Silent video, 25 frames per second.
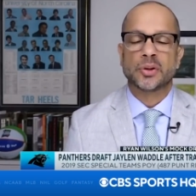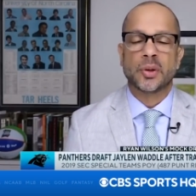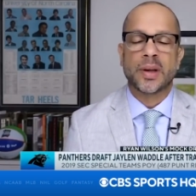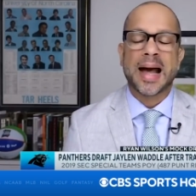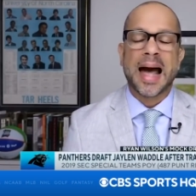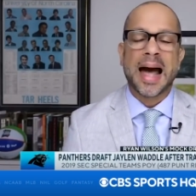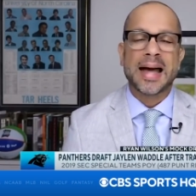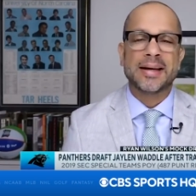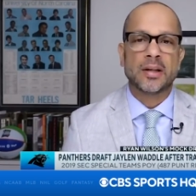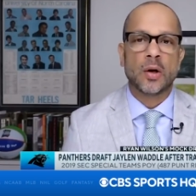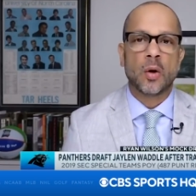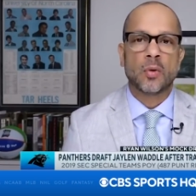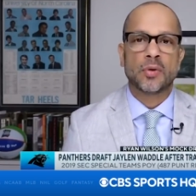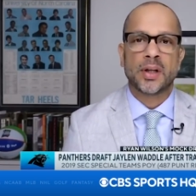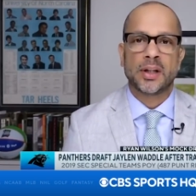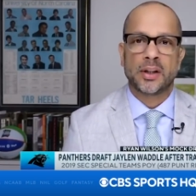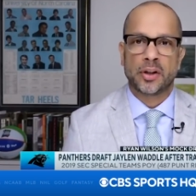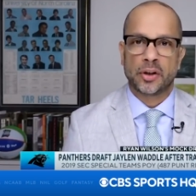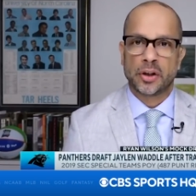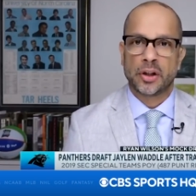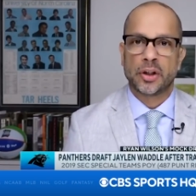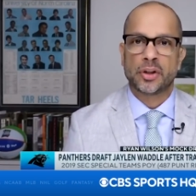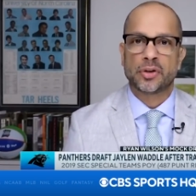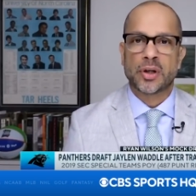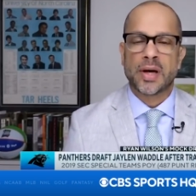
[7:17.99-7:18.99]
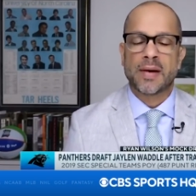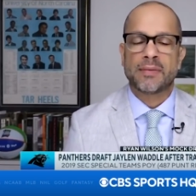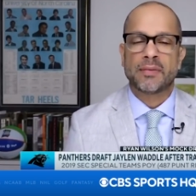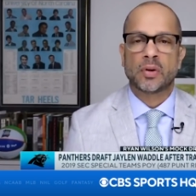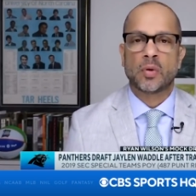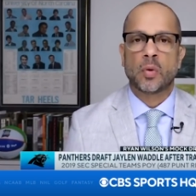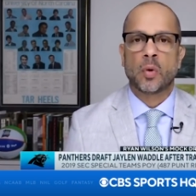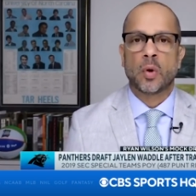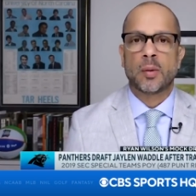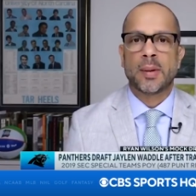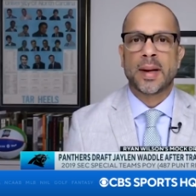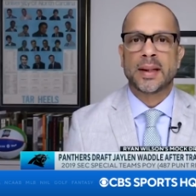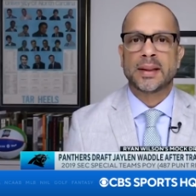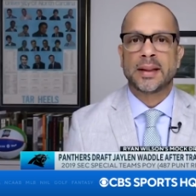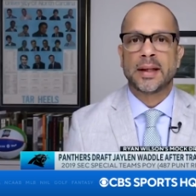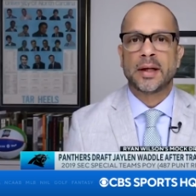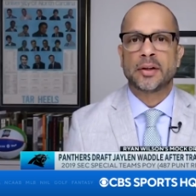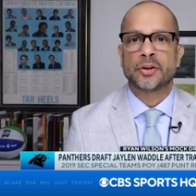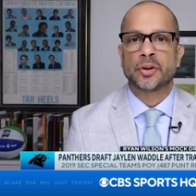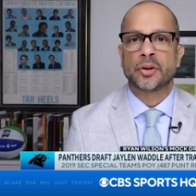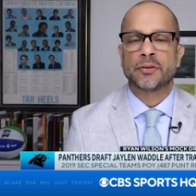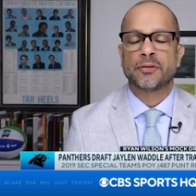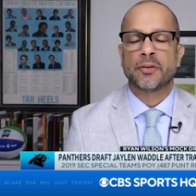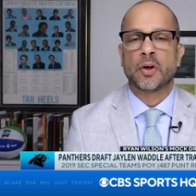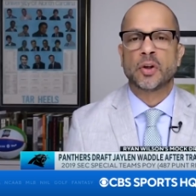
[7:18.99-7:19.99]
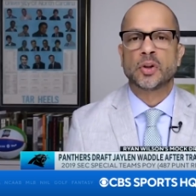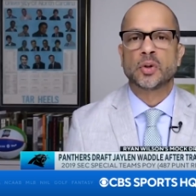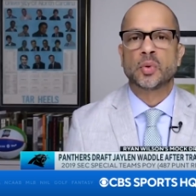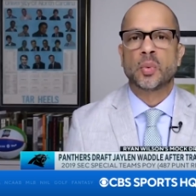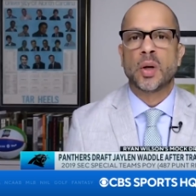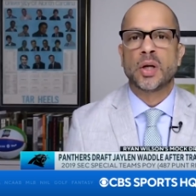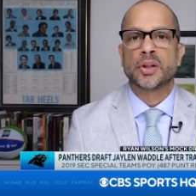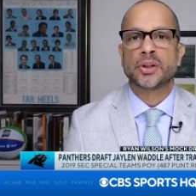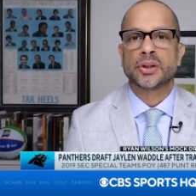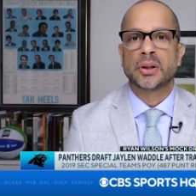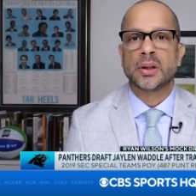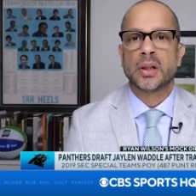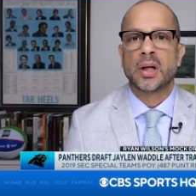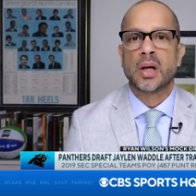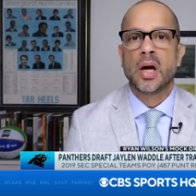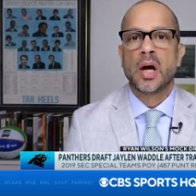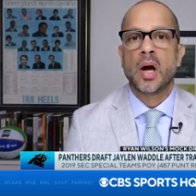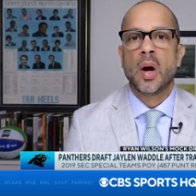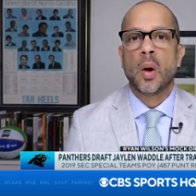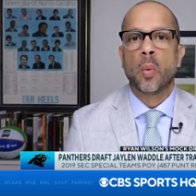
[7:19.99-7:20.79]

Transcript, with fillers: So but I don't think they're going to draft a quarterback to answer your first question.